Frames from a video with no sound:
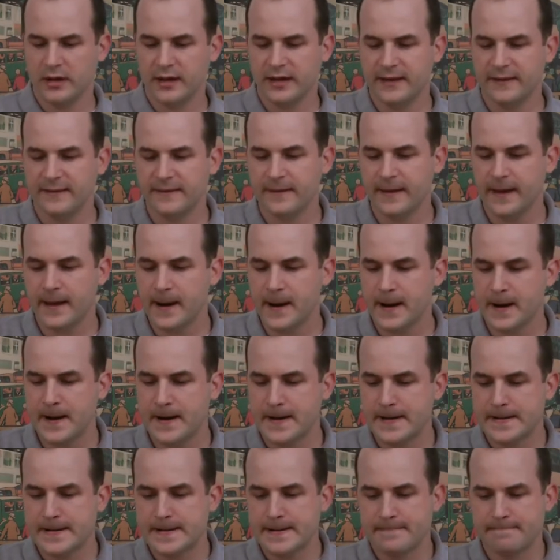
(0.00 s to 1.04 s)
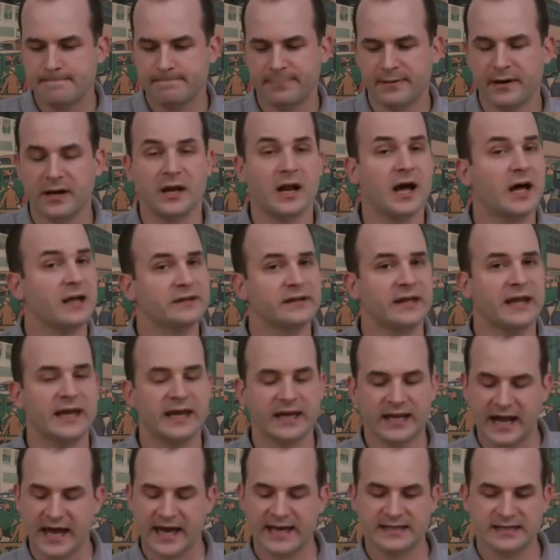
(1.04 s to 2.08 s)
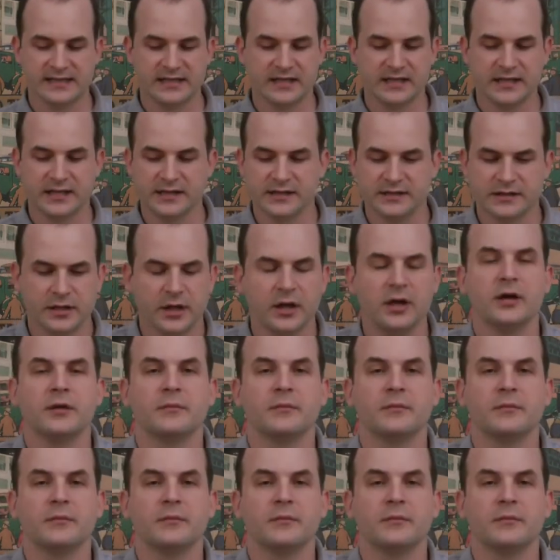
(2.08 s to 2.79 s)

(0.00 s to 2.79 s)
in there, but I'll take it as it is.